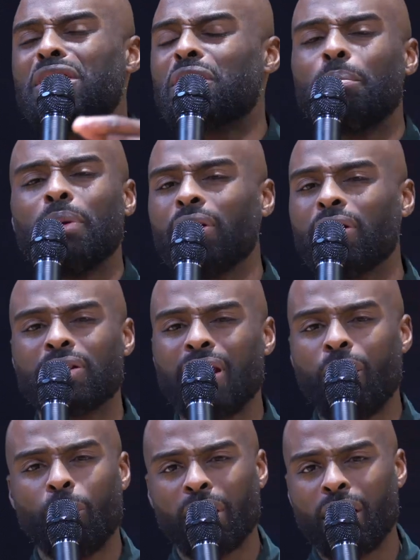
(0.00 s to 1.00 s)
to build is
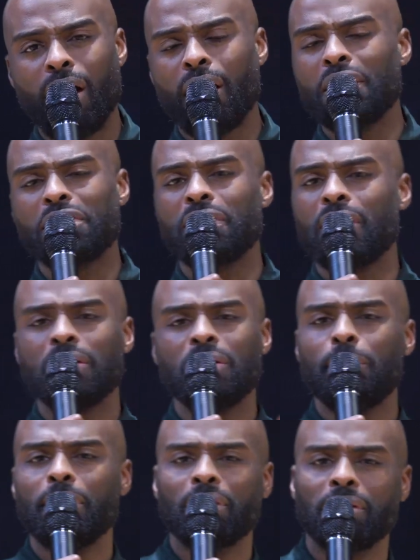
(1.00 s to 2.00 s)
not what God is saying to
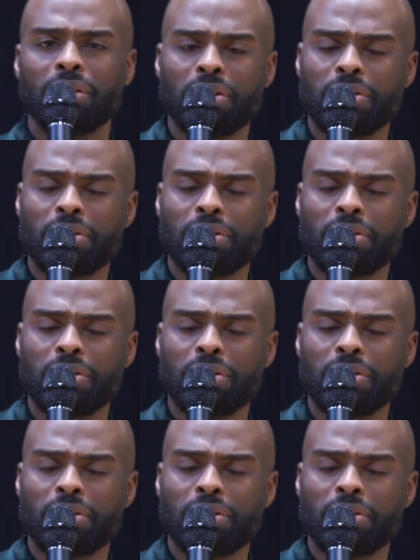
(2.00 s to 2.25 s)
build in this